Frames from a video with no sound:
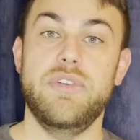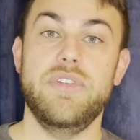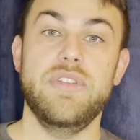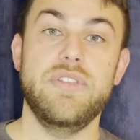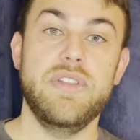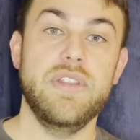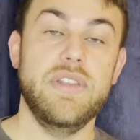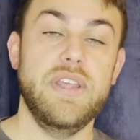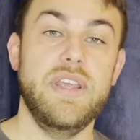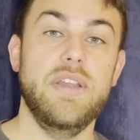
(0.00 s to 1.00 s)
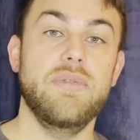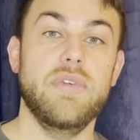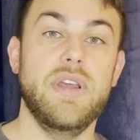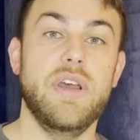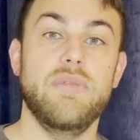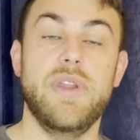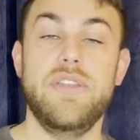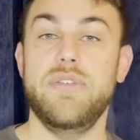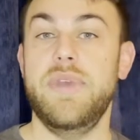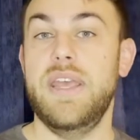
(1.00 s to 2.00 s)
which is the
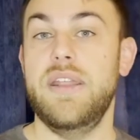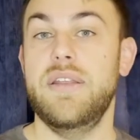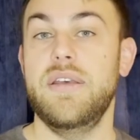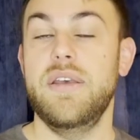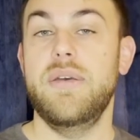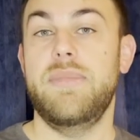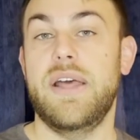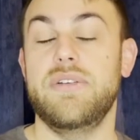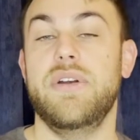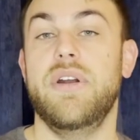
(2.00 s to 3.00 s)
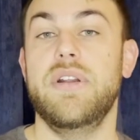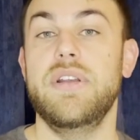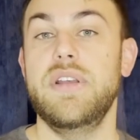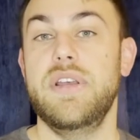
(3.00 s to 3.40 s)
Razormane Battleguard.